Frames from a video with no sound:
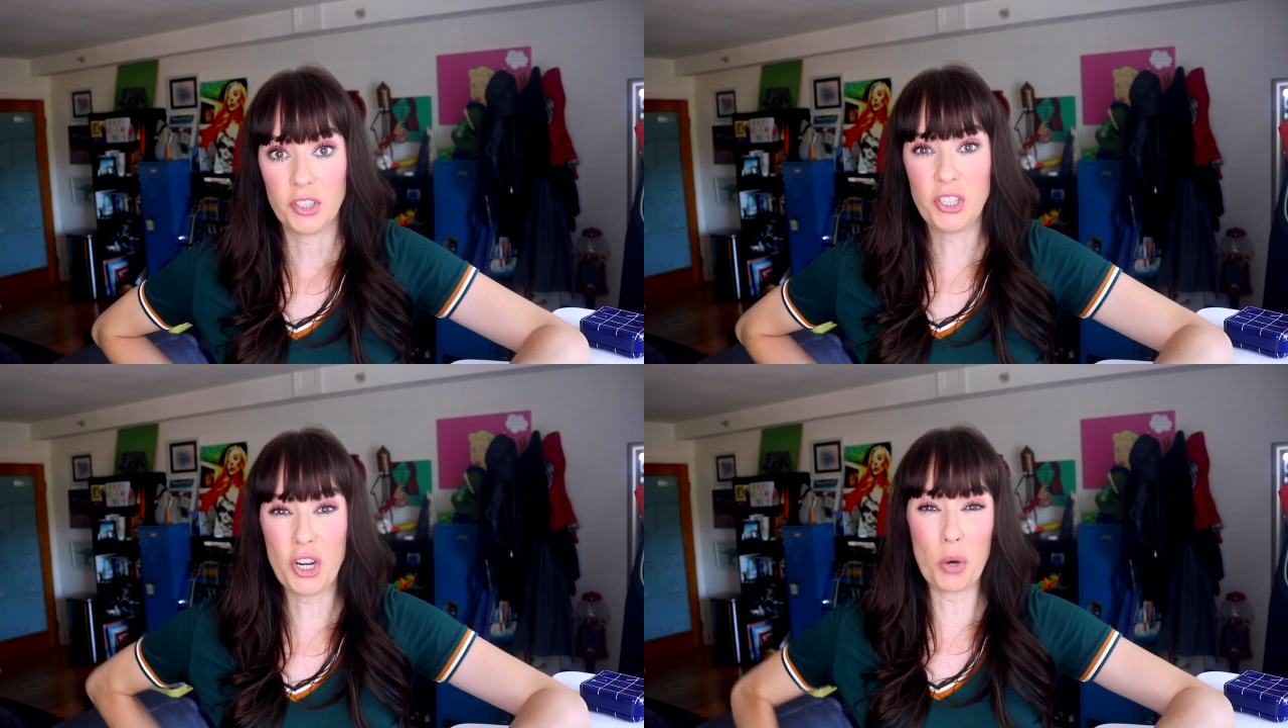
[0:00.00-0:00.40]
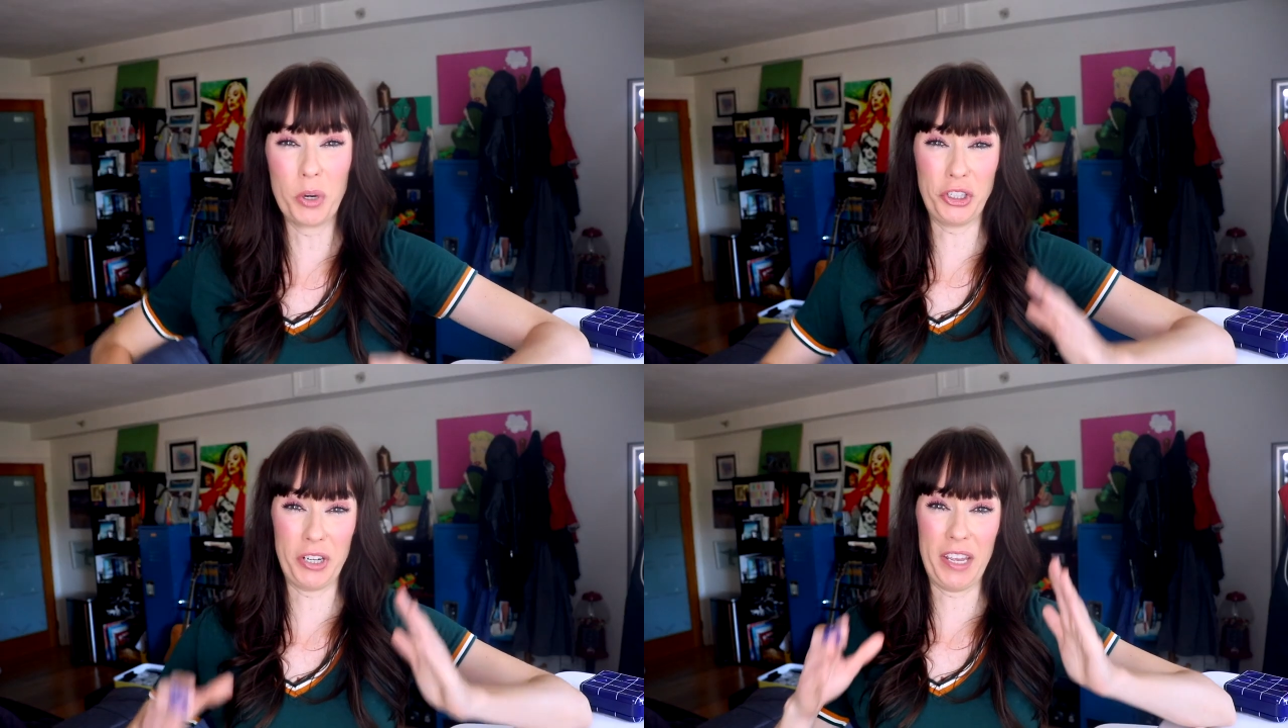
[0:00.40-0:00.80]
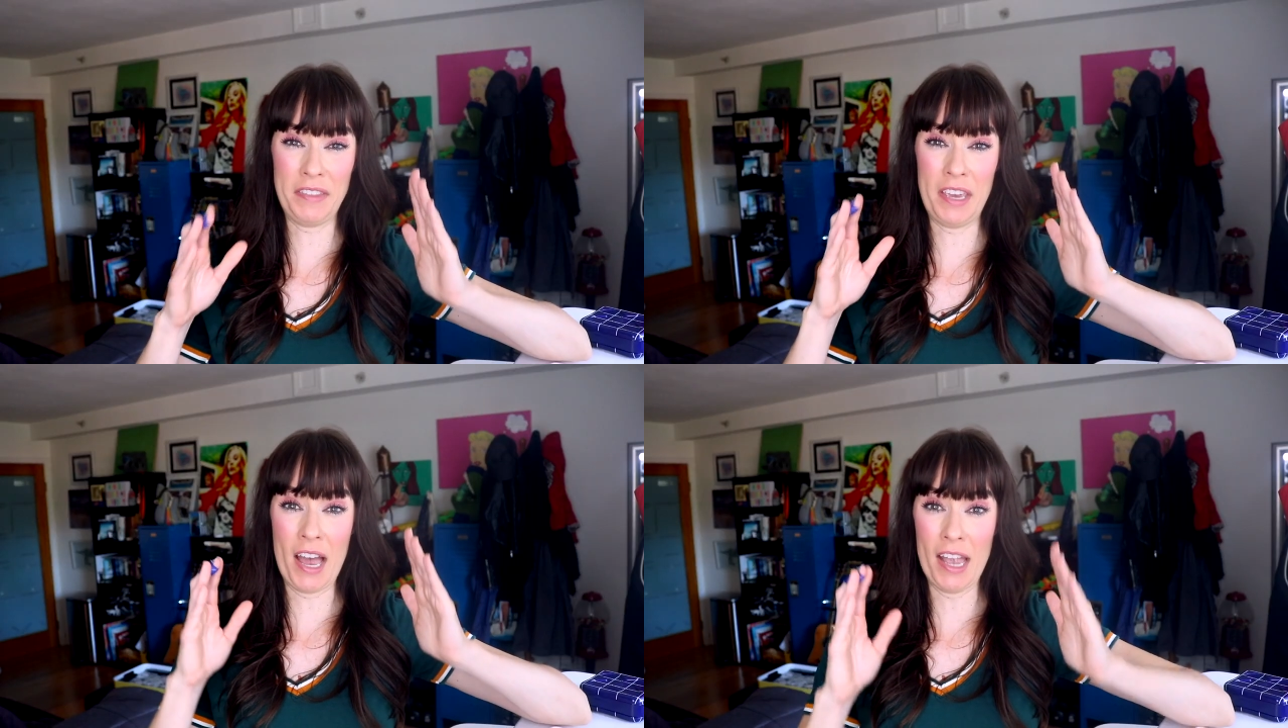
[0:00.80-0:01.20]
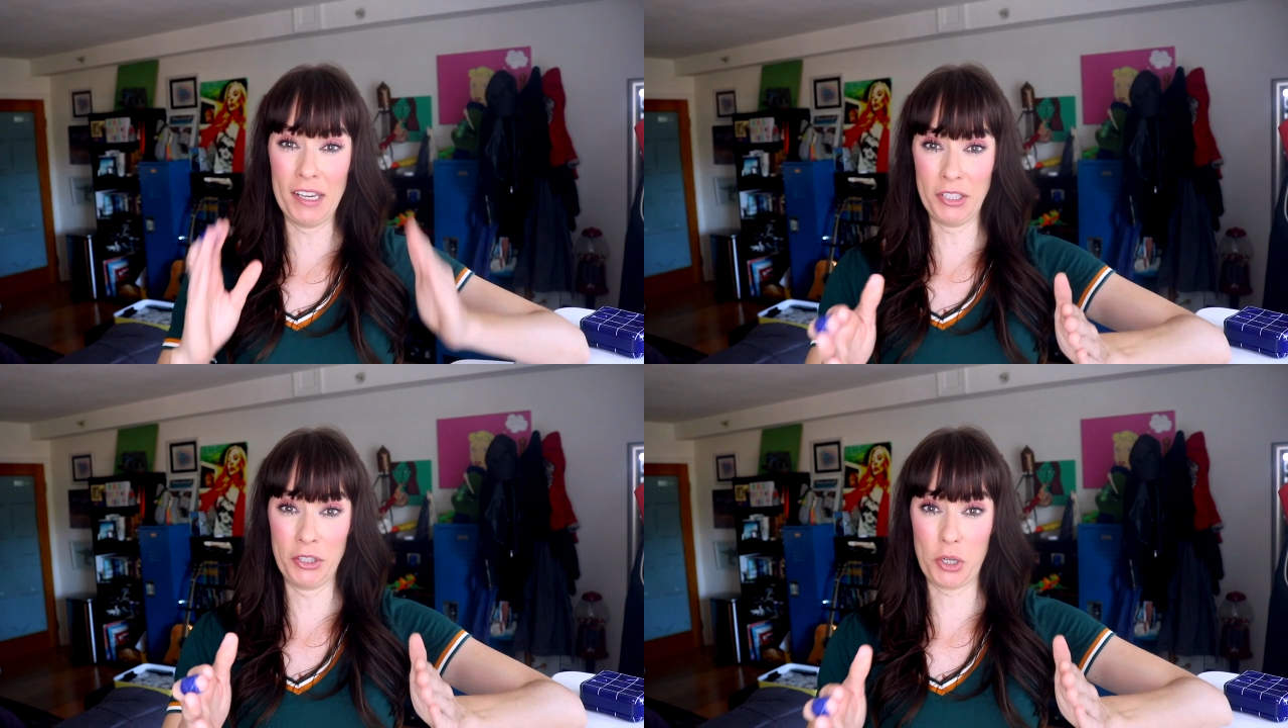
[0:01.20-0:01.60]
You know when you're in the
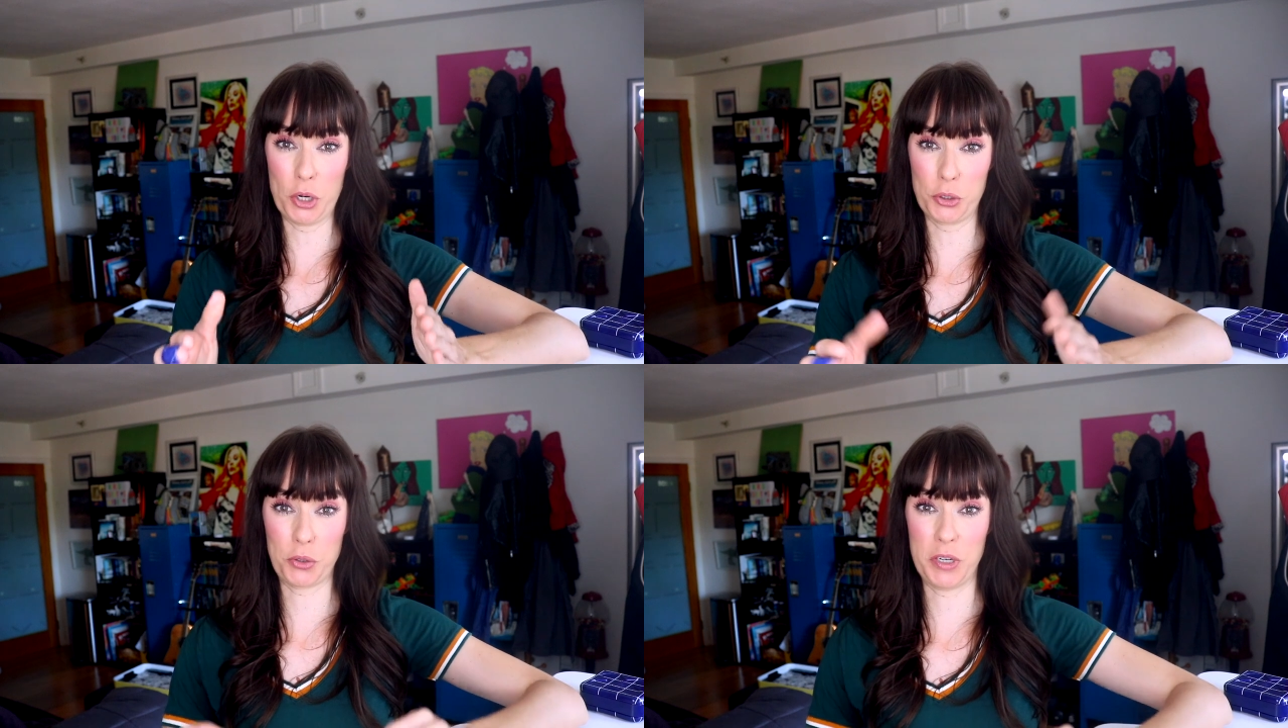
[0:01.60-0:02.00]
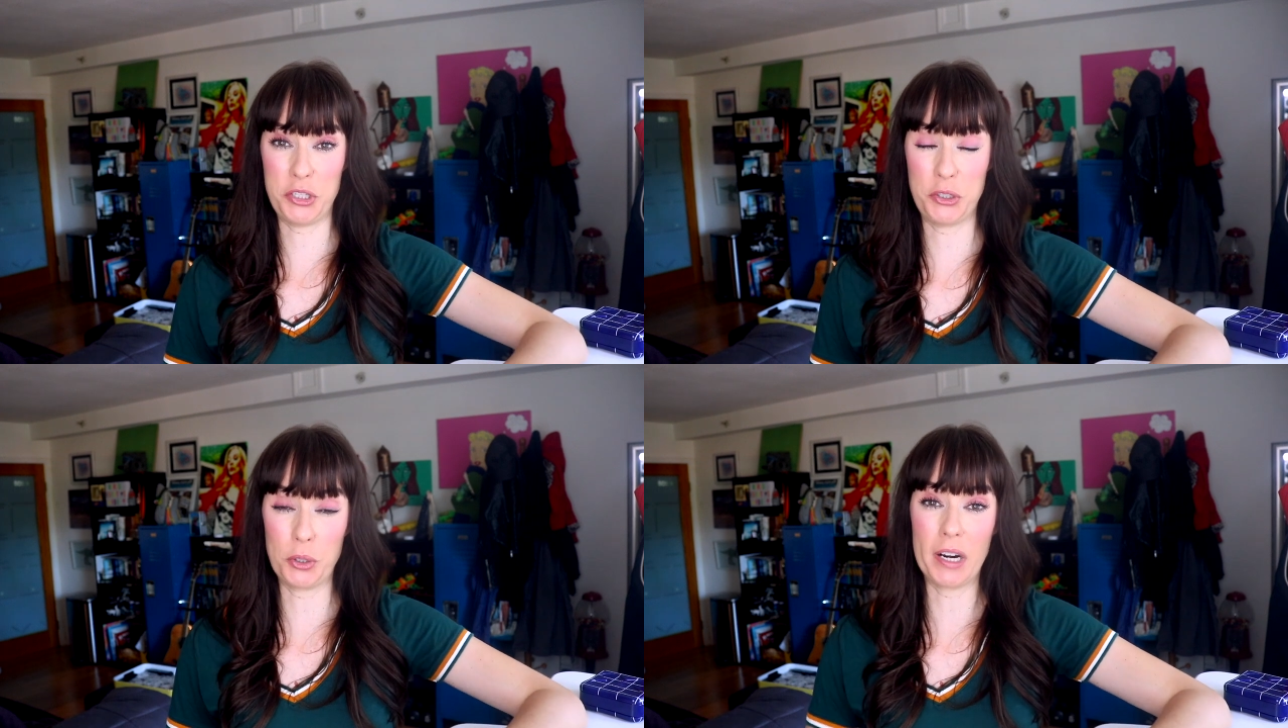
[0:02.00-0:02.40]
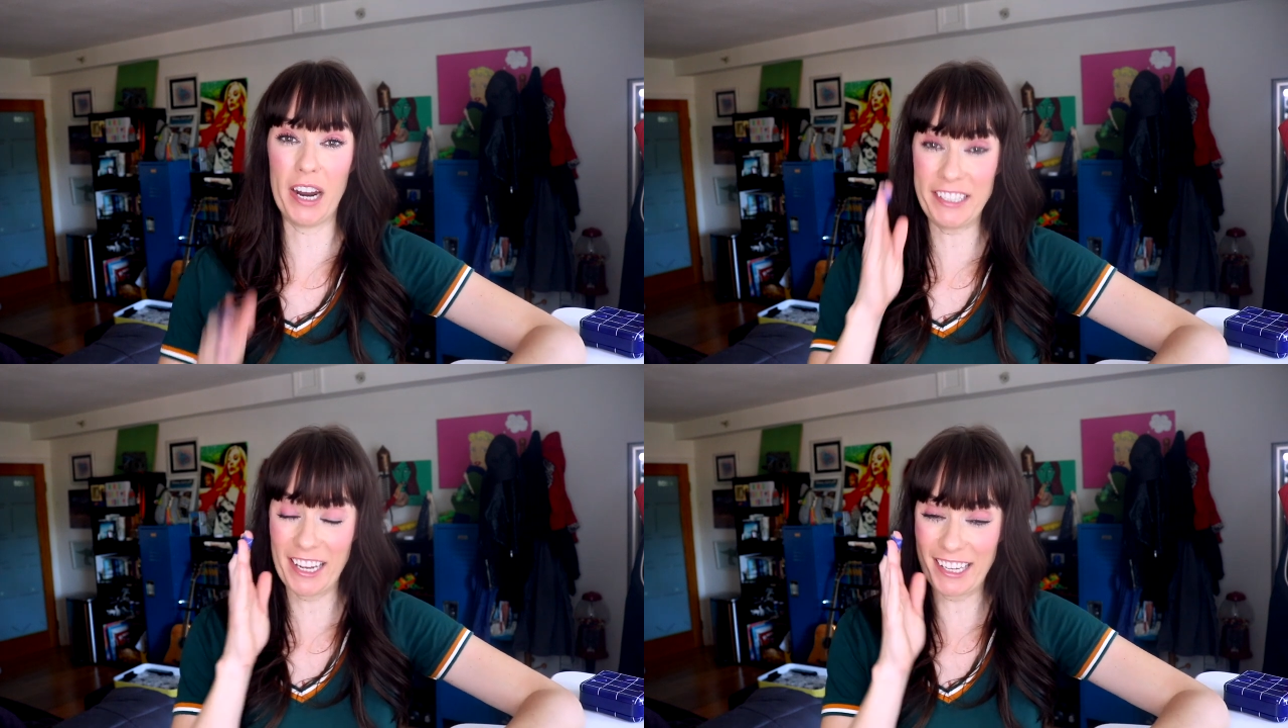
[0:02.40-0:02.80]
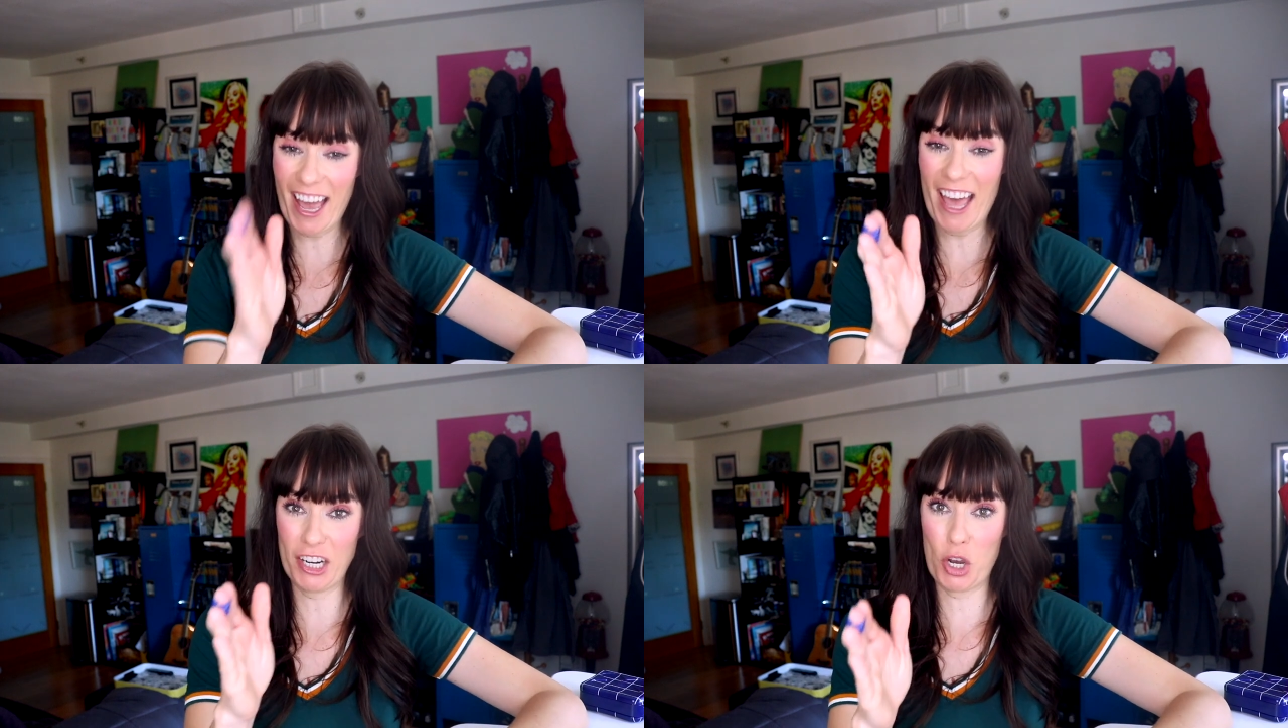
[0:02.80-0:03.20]
aisle in a grocery store and you
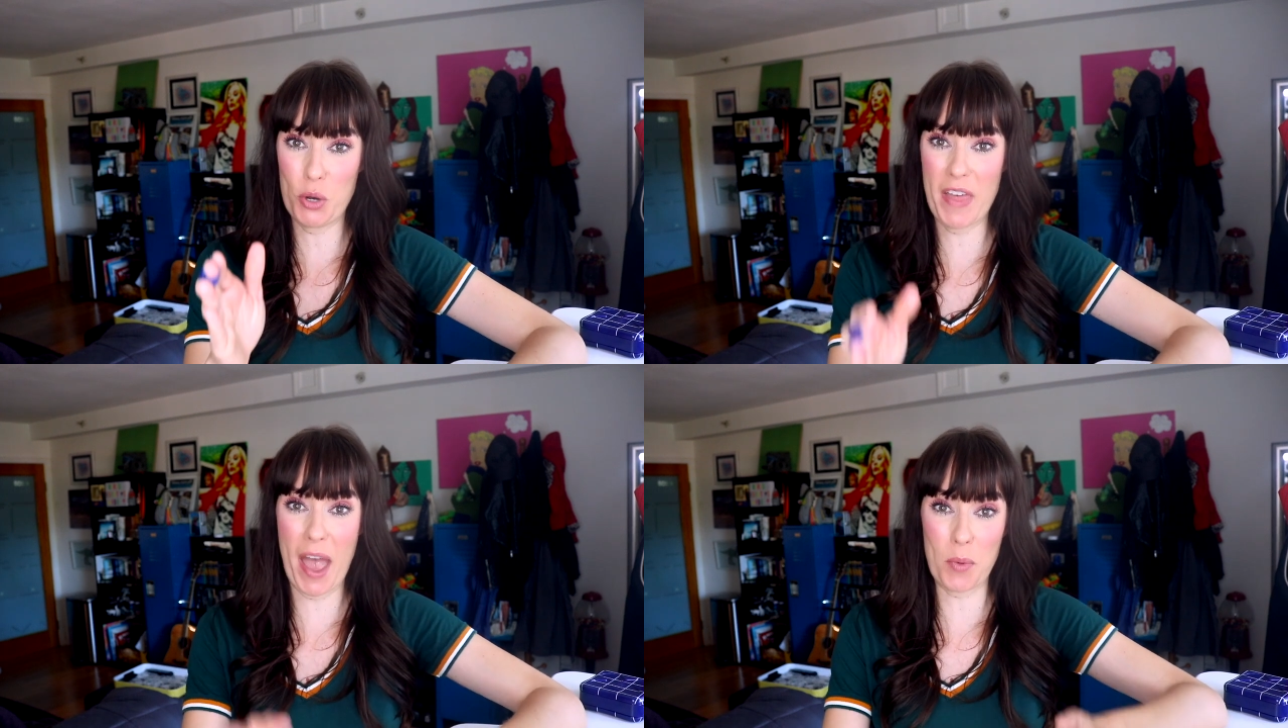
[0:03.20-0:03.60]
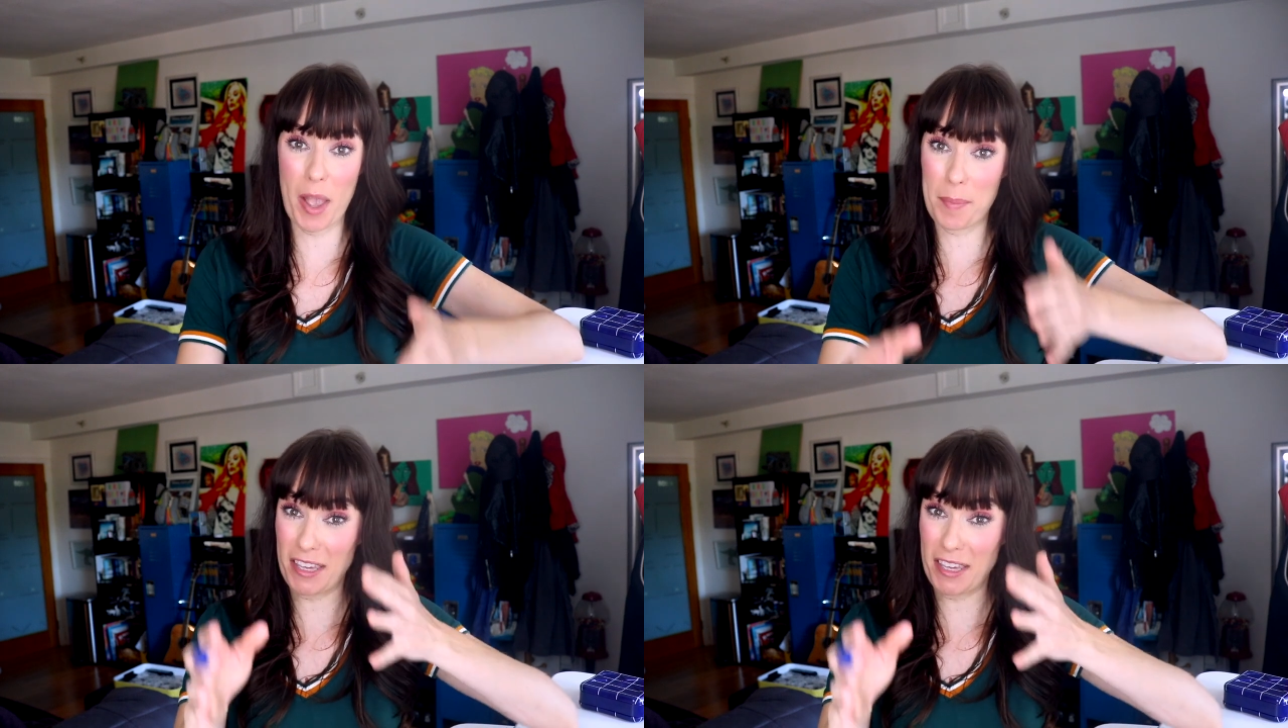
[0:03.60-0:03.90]
gotta go that way,